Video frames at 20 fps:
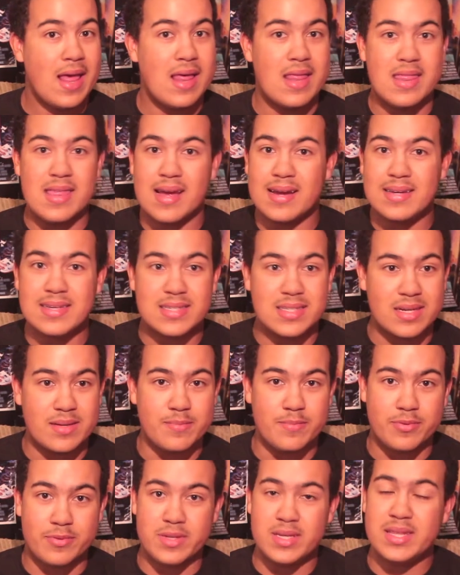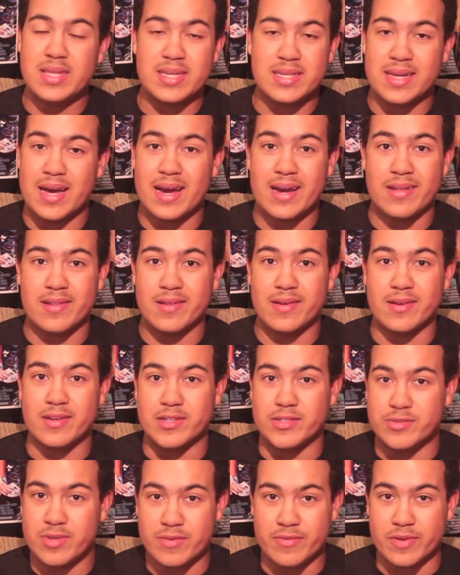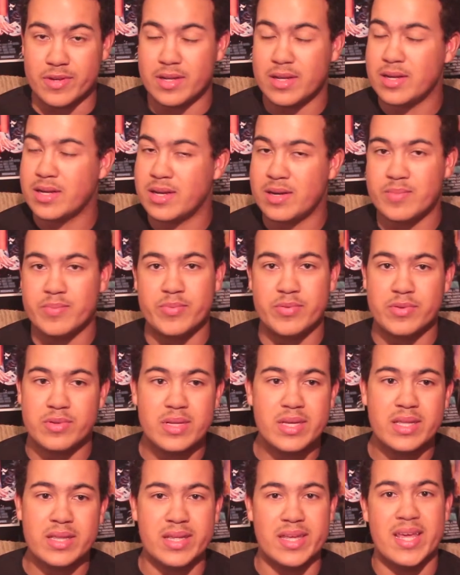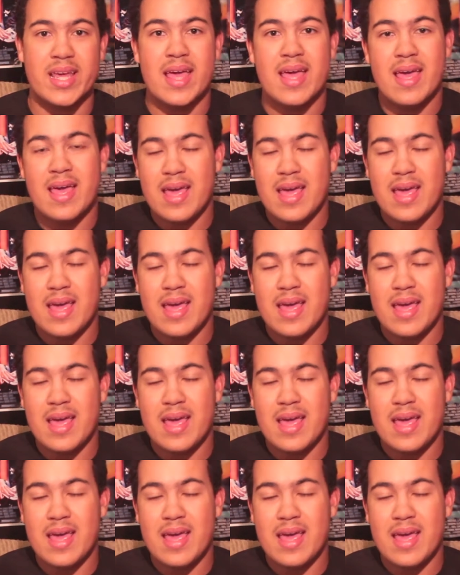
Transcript: That is completely dialogue driven, completely.